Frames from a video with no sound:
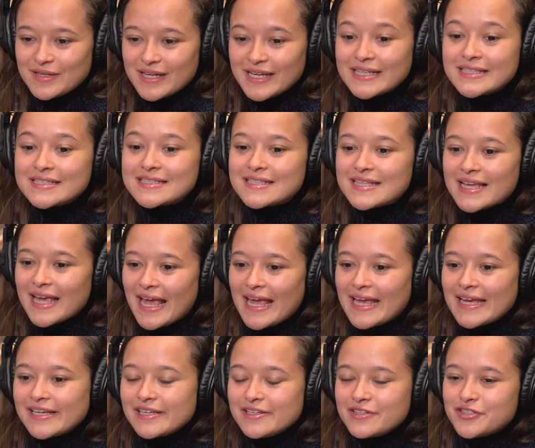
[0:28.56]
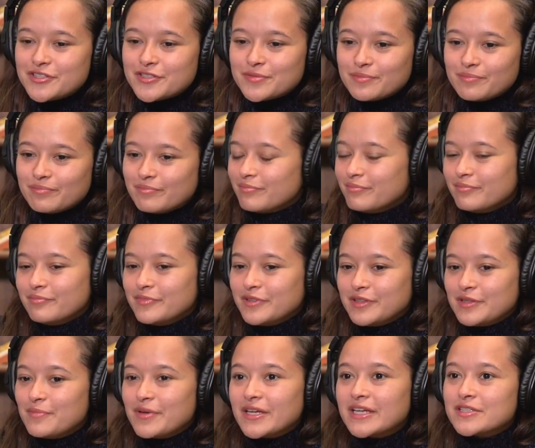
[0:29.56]
is the age
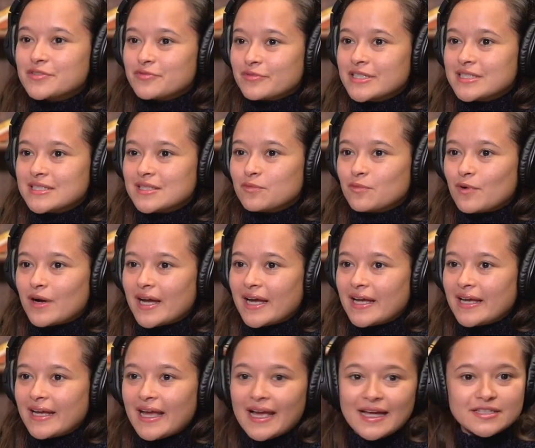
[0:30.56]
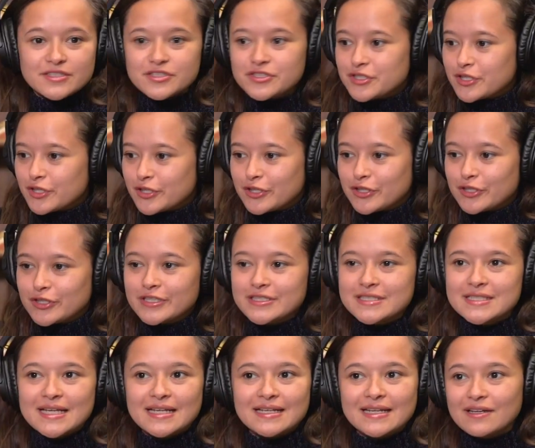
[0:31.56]
the biggest reason why heads
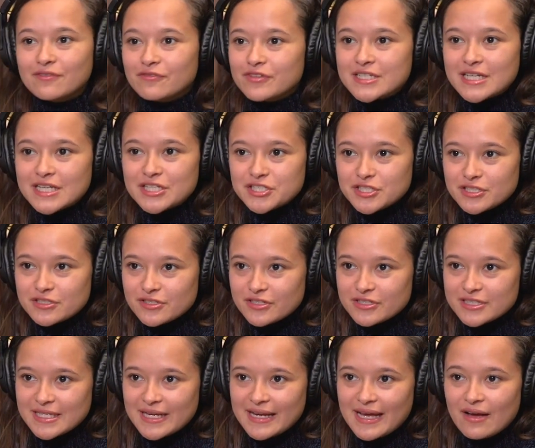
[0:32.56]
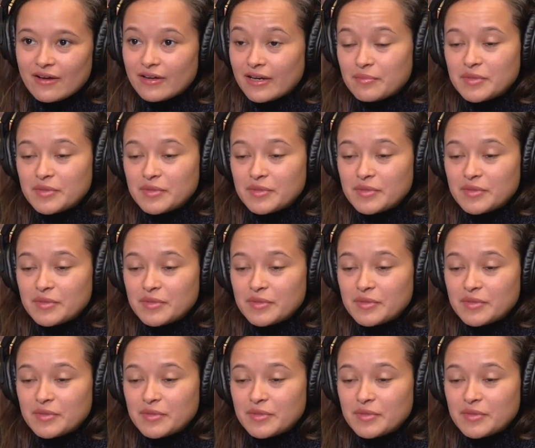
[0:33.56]
turns and invitations are set out?